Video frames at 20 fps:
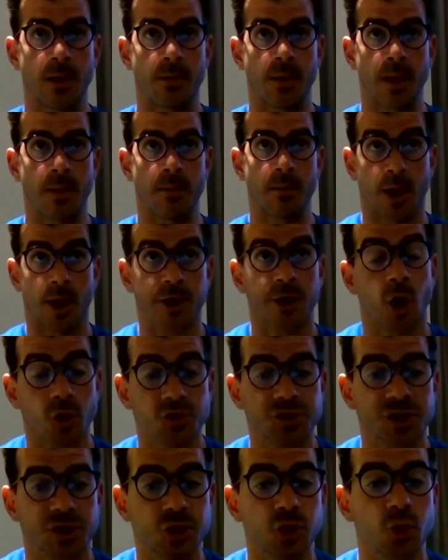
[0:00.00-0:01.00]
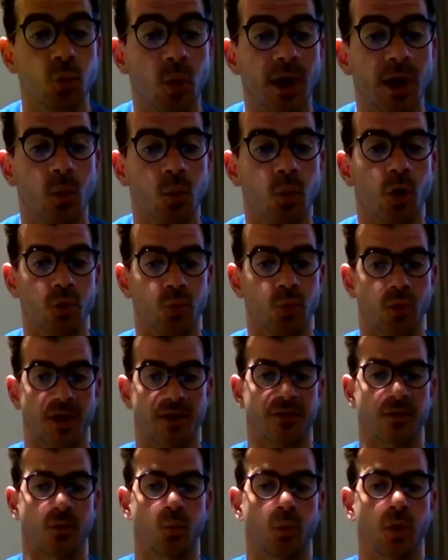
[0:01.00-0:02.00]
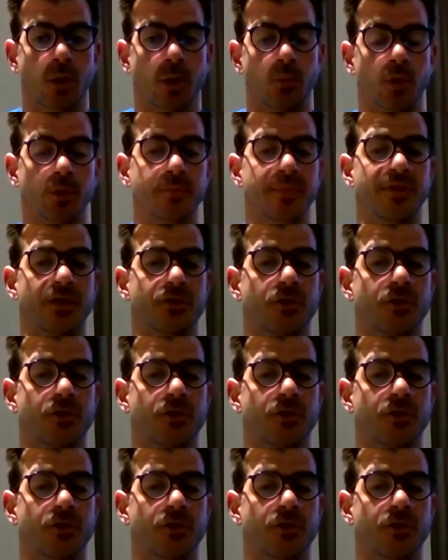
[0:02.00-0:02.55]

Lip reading: a coach that you want to work with, what would be